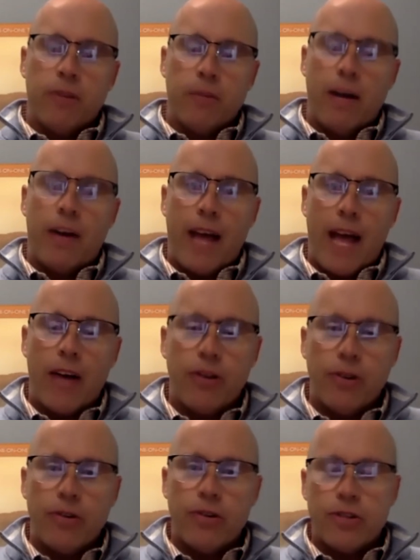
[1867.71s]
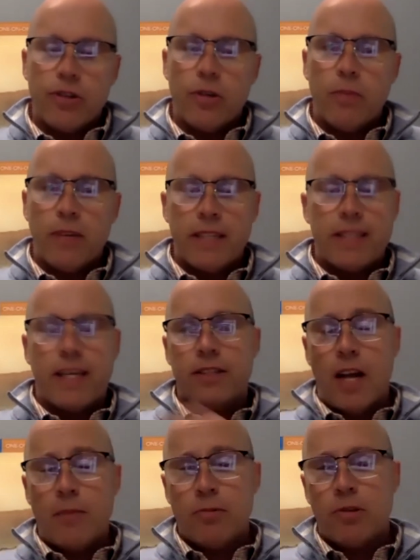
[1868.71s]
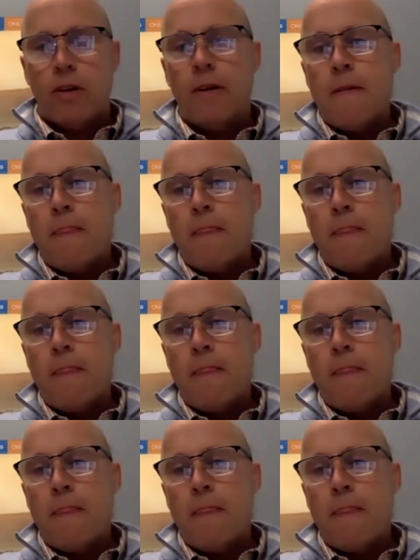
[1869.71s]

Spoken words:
about how you're interpreting test optional.